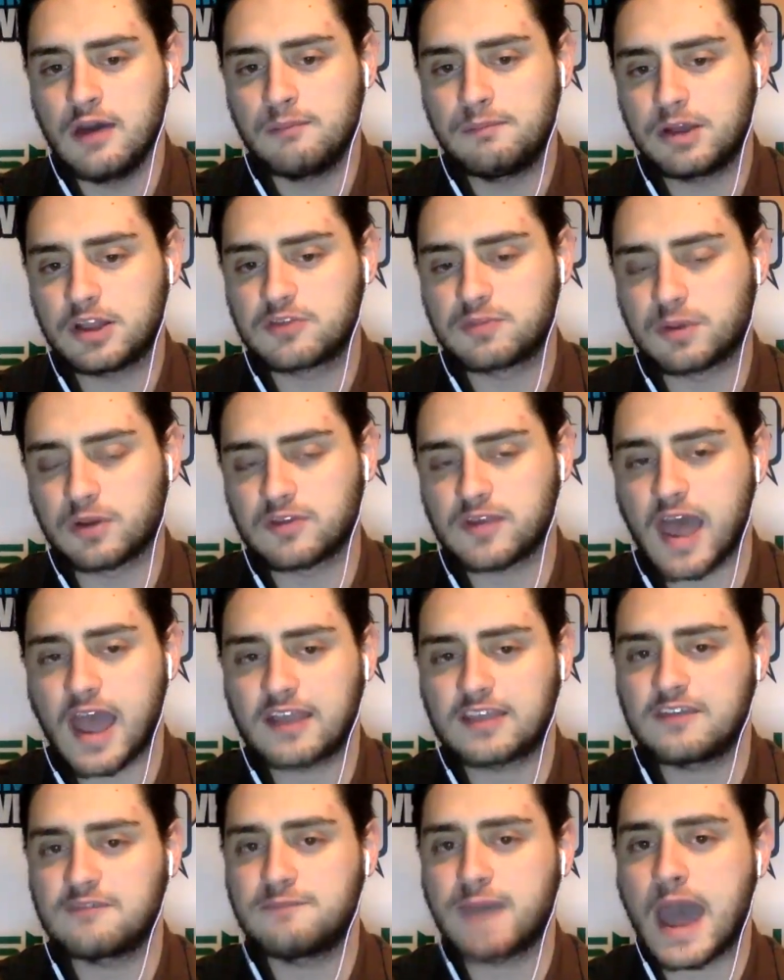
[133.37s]
Pittsburgh's
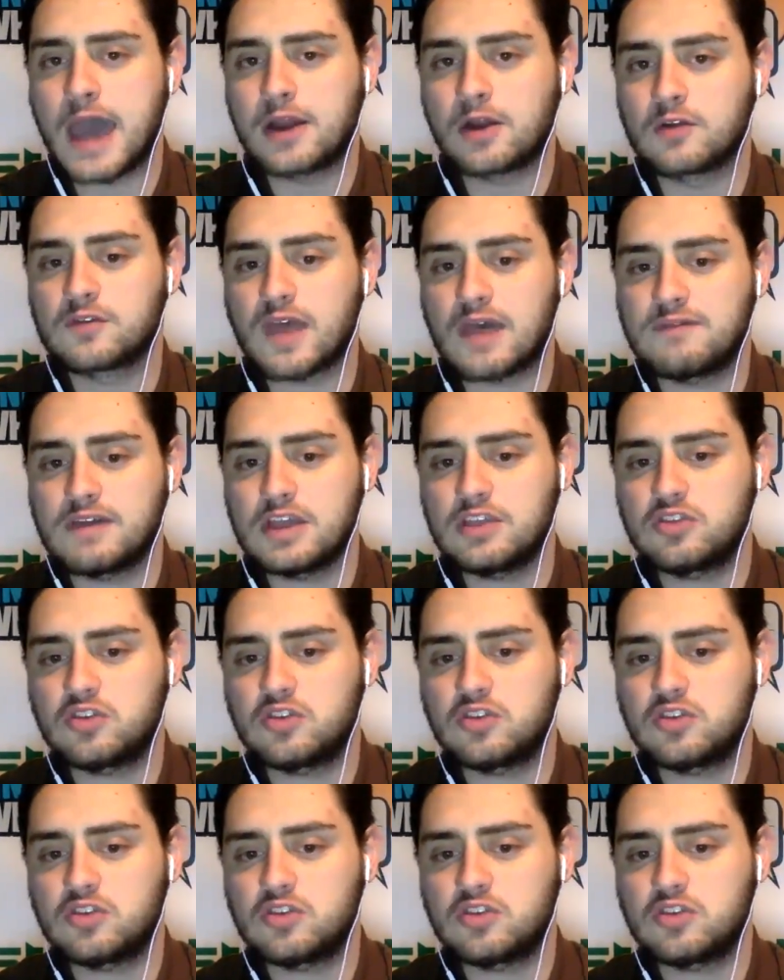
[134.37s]
active batters have a